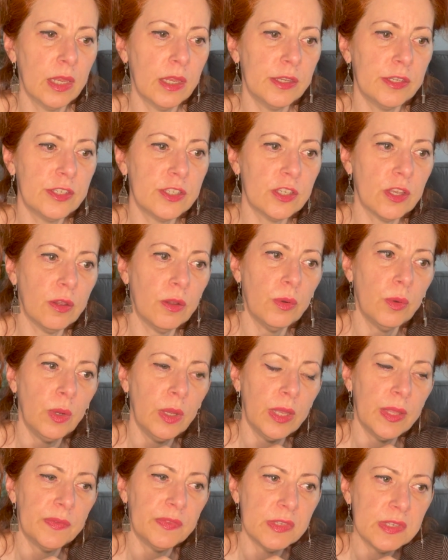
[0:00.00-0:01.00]
So
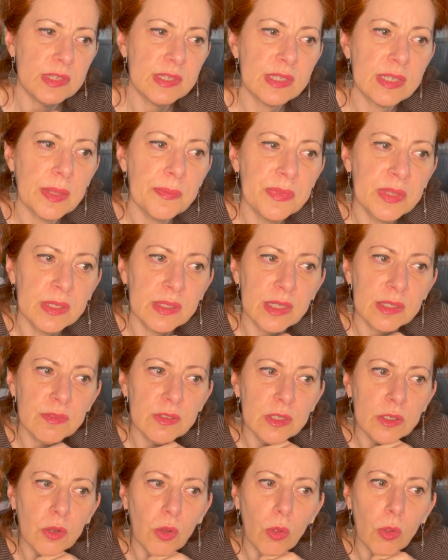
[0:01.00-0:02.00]
this is something that we
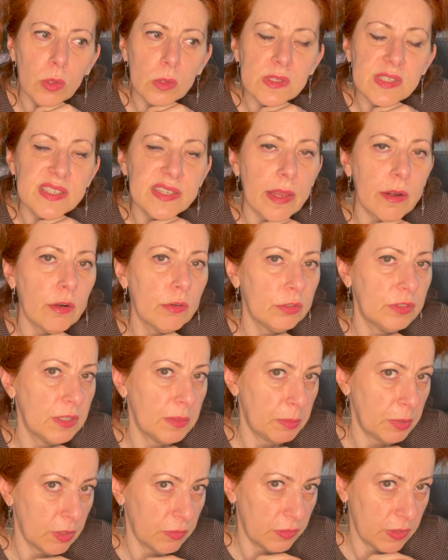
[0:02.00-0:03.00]
call
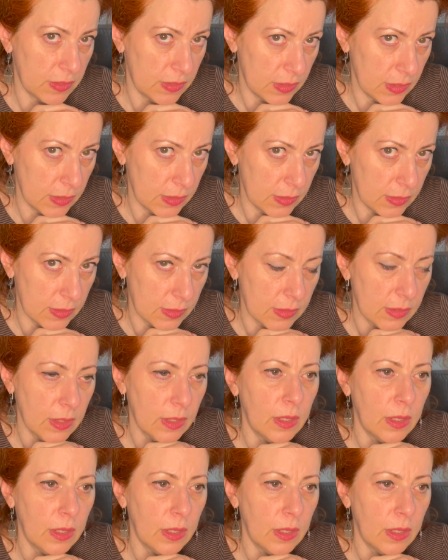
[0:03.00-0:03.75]
stereotypy of disease.